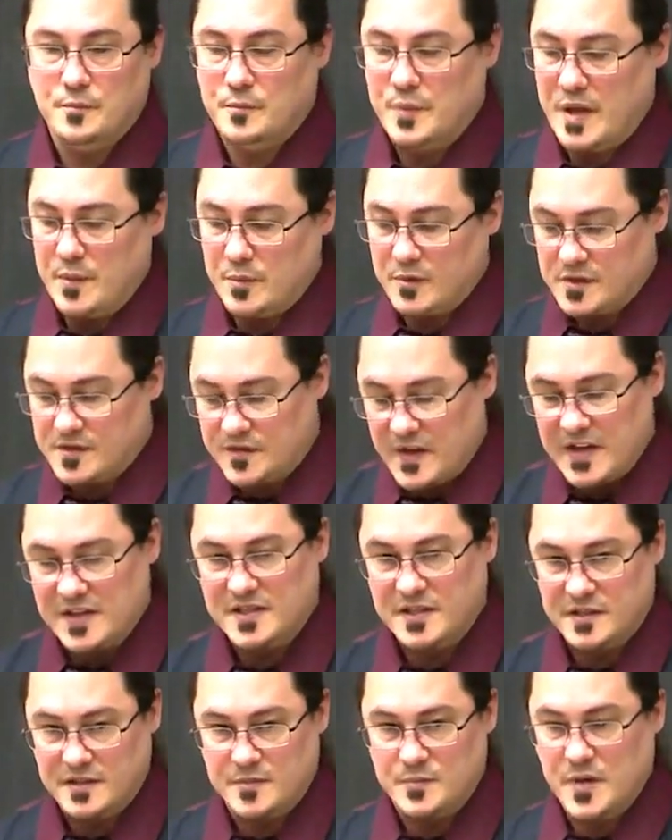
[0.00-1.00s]
people's
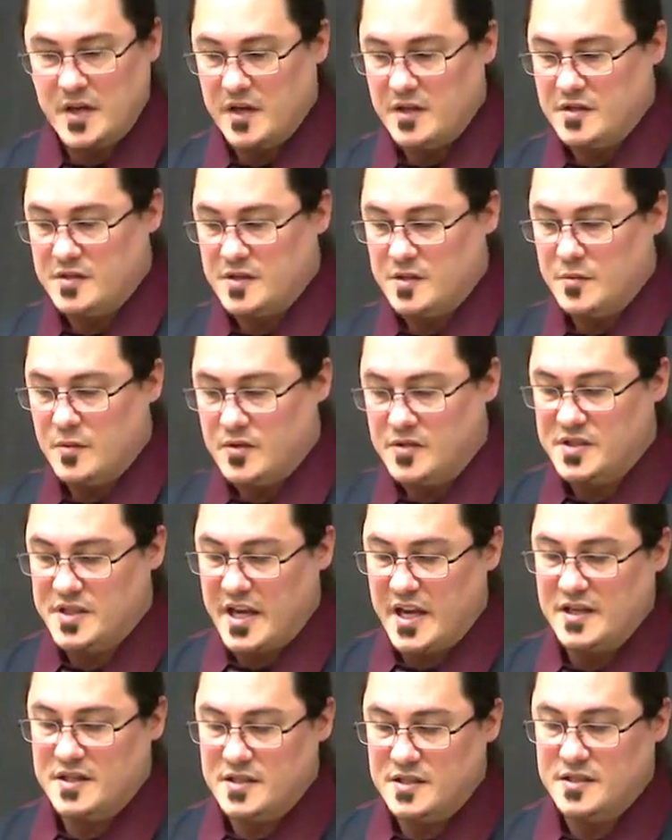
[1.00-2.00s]
faces because in most
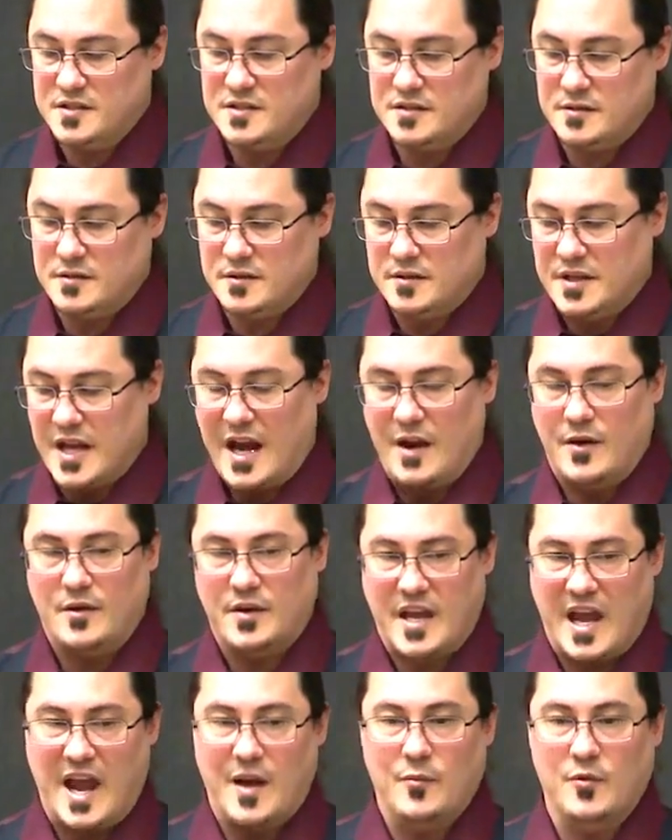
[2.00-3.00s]
cases
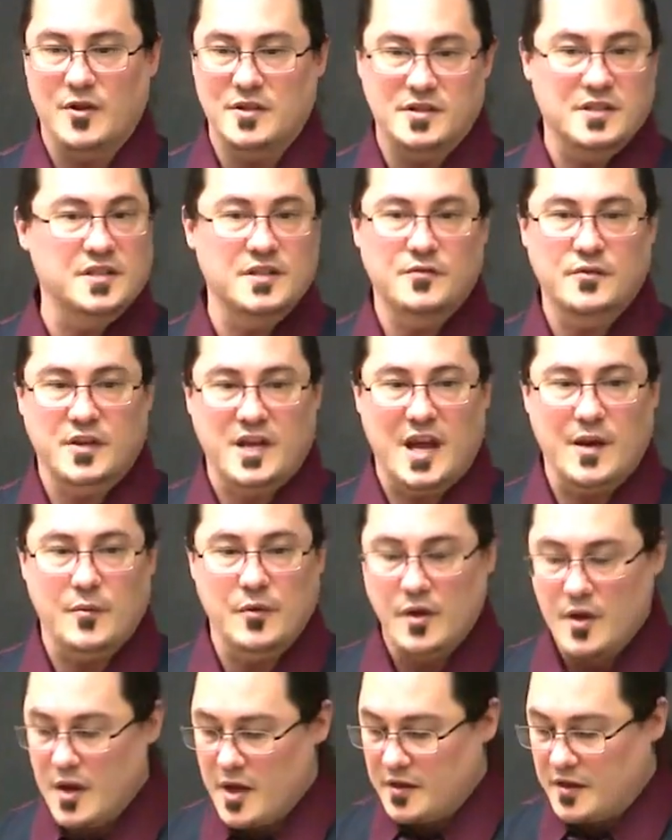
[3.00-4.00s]
that camera is a different camera.